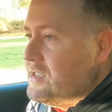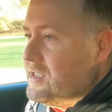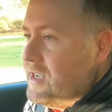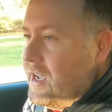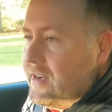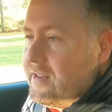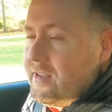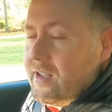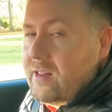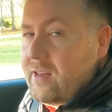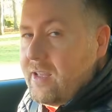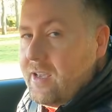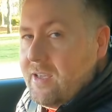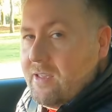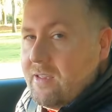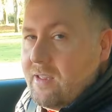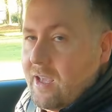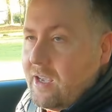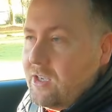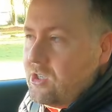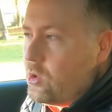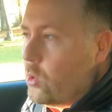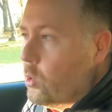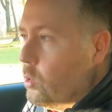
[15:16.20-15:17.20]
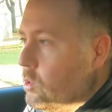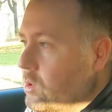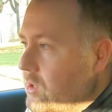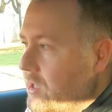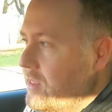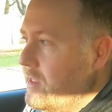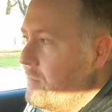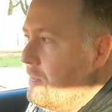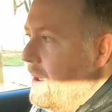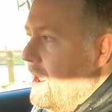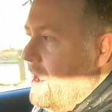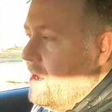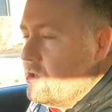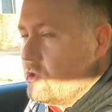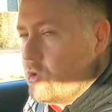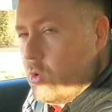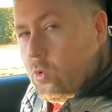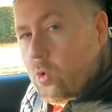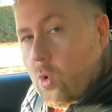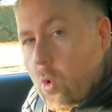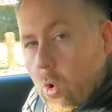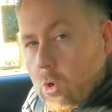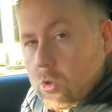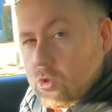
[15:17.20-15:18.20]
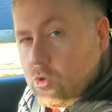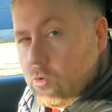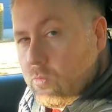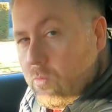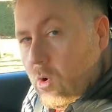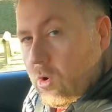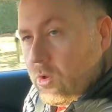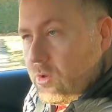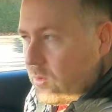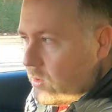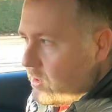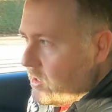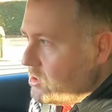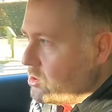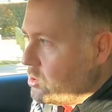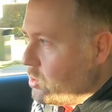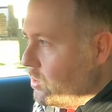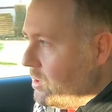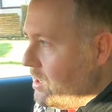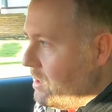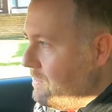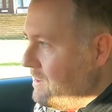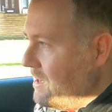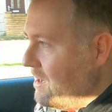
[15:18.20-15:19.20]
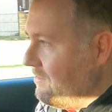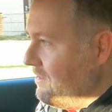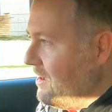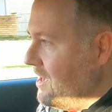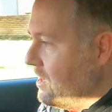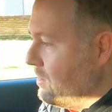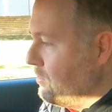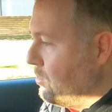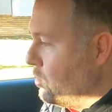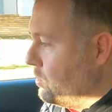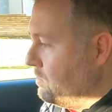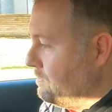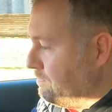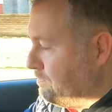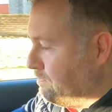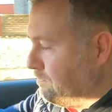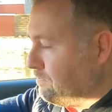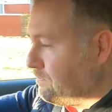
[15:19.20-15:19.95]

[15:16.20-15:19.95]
certainly it's only the petrol Quattro model that's going to be available.